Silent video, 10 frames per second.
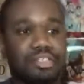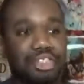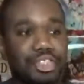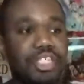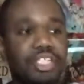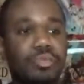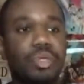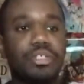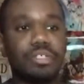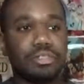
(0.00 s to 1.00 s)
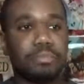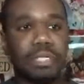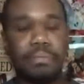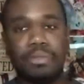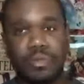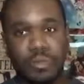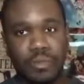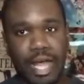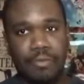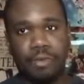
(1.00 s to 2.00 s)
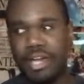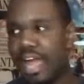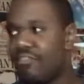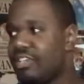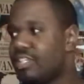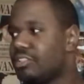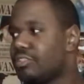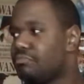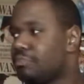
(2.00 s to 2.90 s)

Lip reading: She's one of those people that whenever there's a